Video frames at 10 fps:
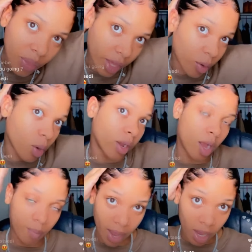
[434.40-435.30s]
like
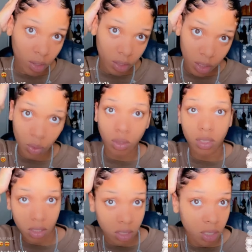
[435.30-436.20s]
growing up, I had a really cool
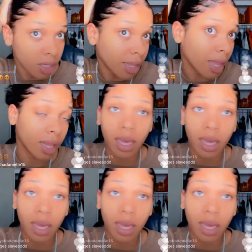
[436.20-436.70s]
sister that